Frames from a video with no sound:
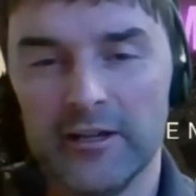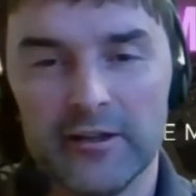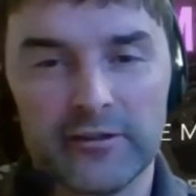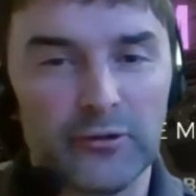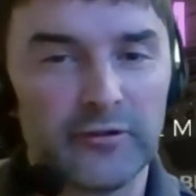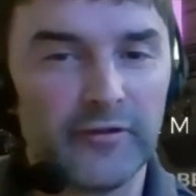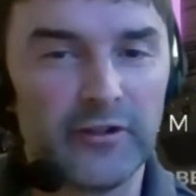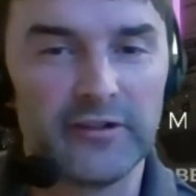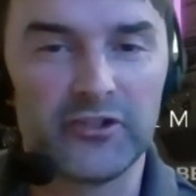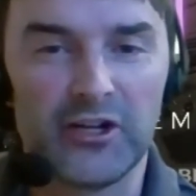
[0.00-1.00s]
So
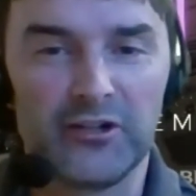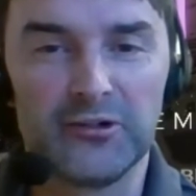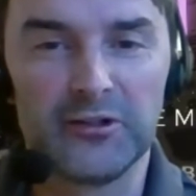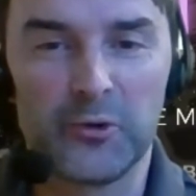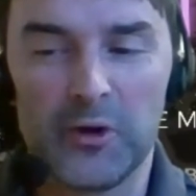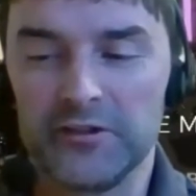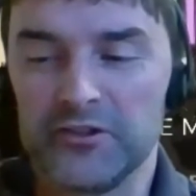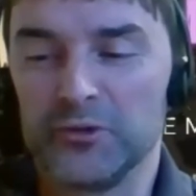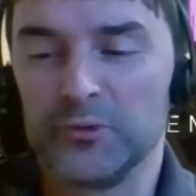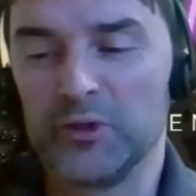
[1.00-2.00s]
first general
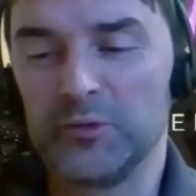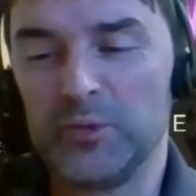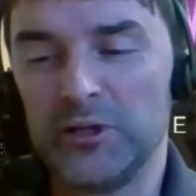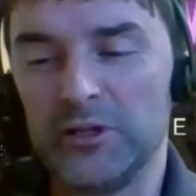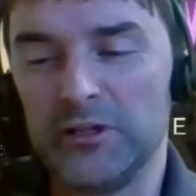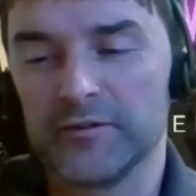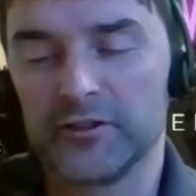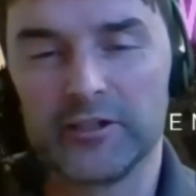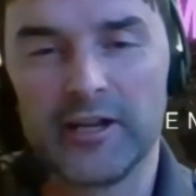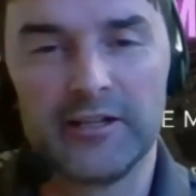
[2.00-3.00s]
question would be
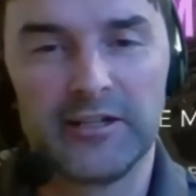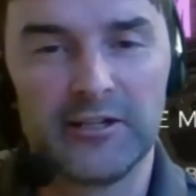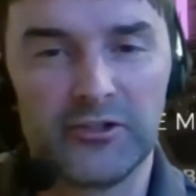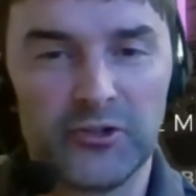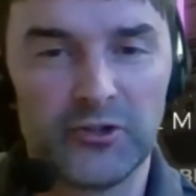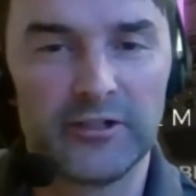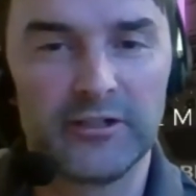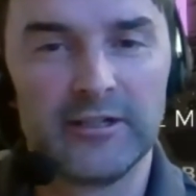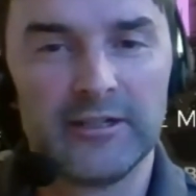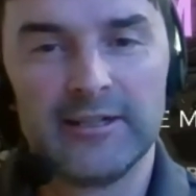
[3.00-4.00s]
after getting into
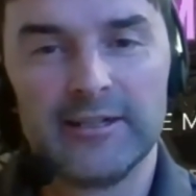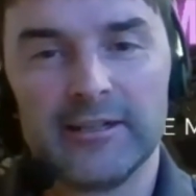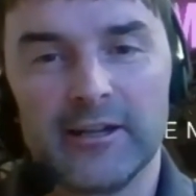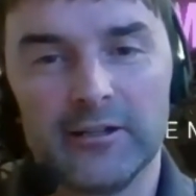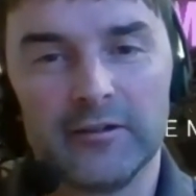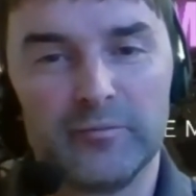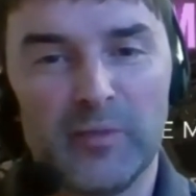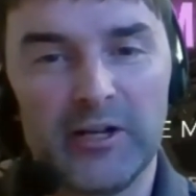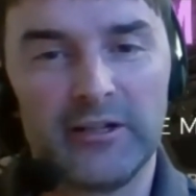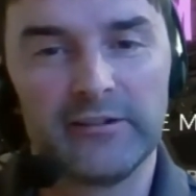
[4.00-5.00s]
her kind of
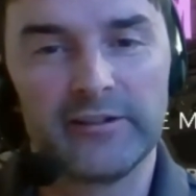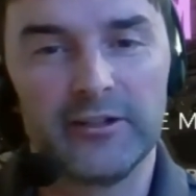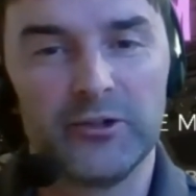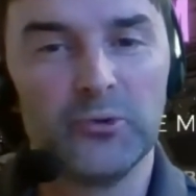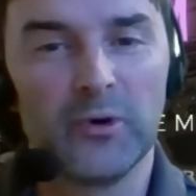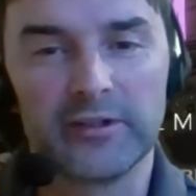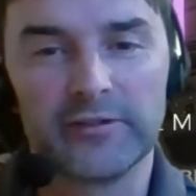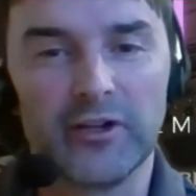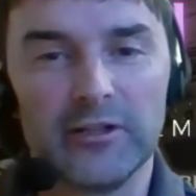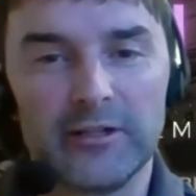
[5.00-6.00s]
mindset, who was
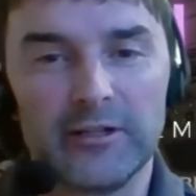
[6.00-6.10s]
Violet